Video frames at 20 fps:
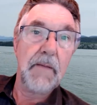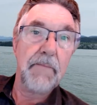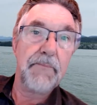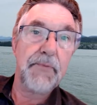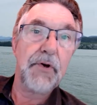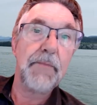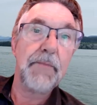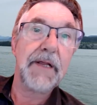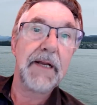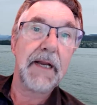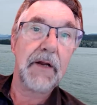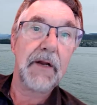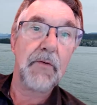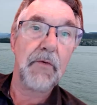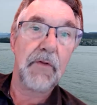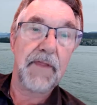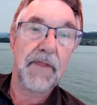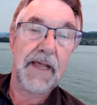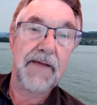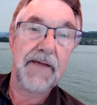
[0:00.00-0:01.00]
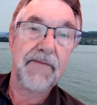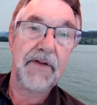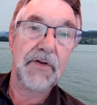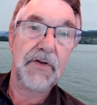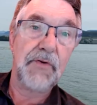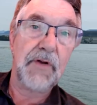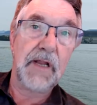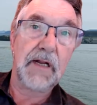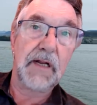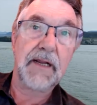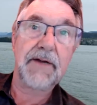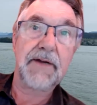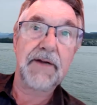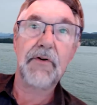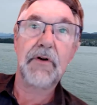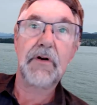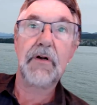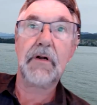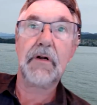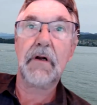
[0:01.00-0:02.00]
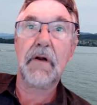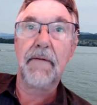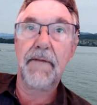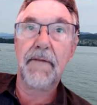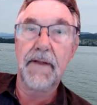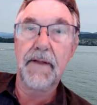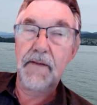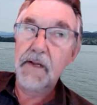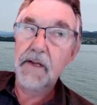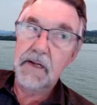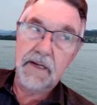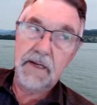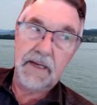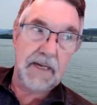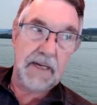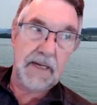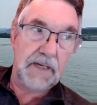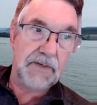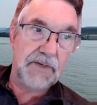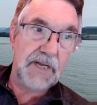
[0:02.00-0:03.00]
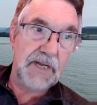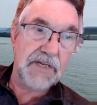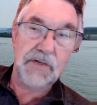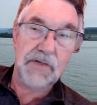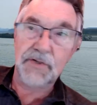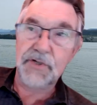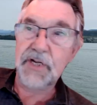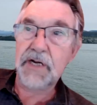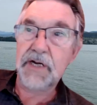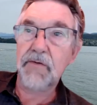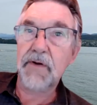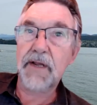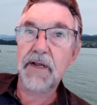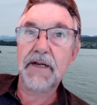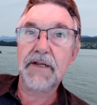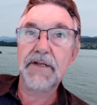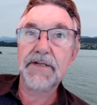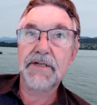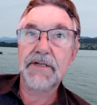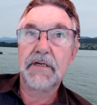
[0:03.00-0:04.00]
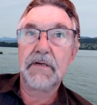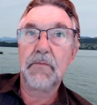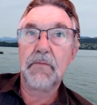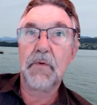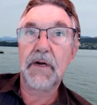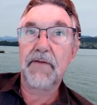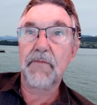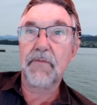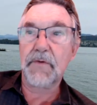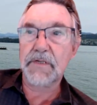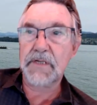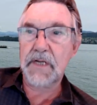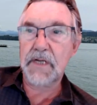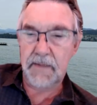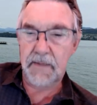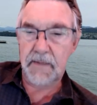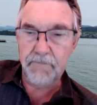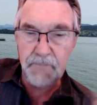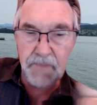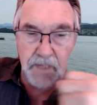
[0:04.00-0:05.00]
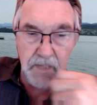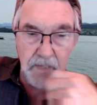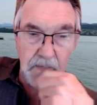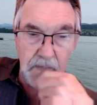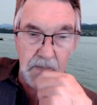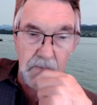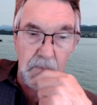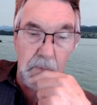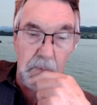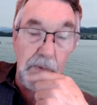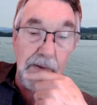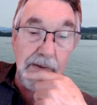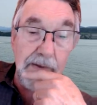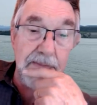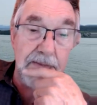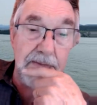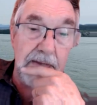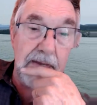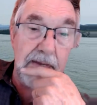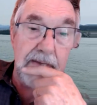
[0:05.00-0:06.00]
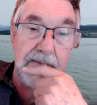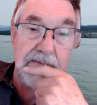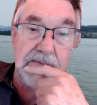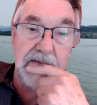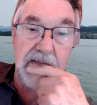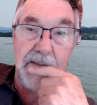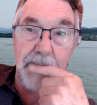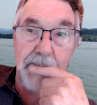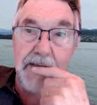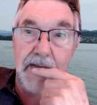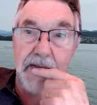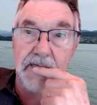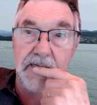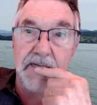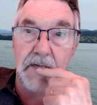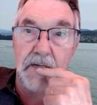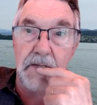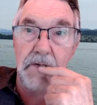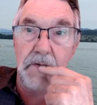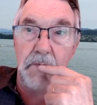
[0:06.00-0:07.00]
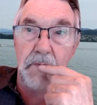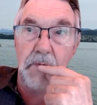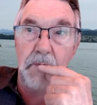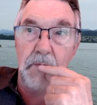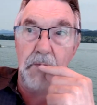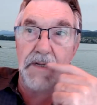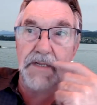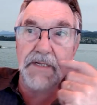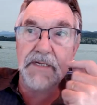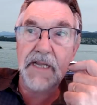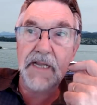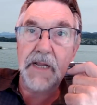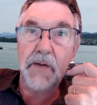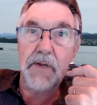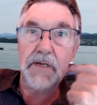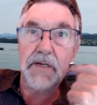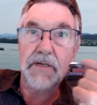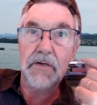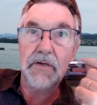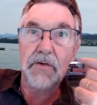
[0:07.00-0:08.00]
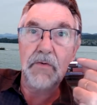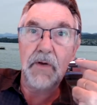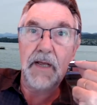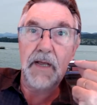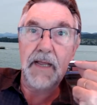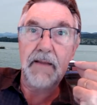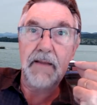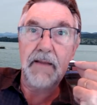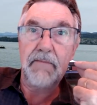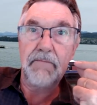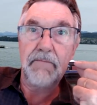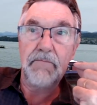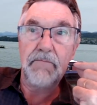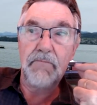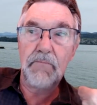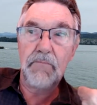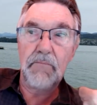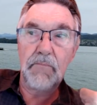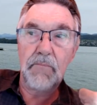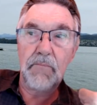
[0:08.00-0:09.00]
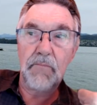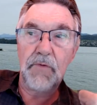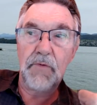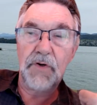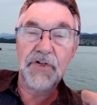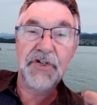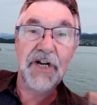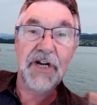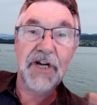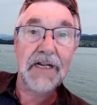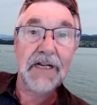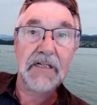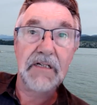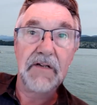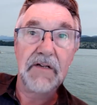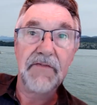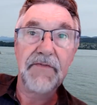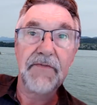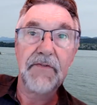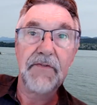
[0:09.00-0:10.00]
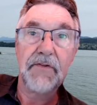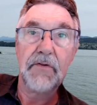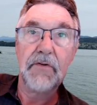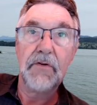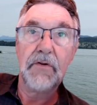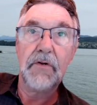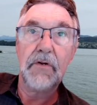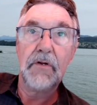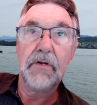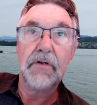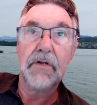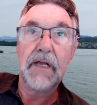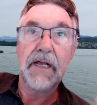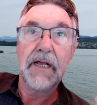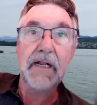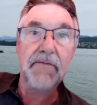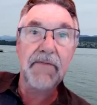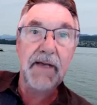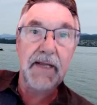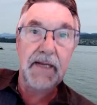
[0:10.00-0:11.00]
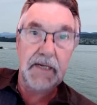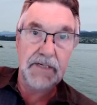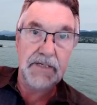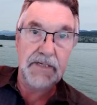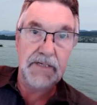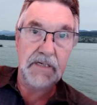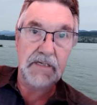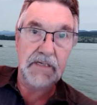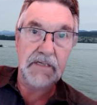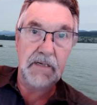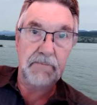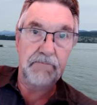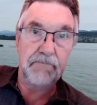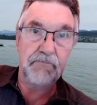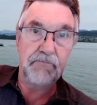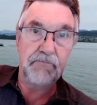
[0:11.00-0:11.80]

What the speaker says: permitting all the heavy duty electrical and getting diesel generators and whatever was needed. Well, one of the guys came out and said, look, well, what say we do a regenerative elevator system?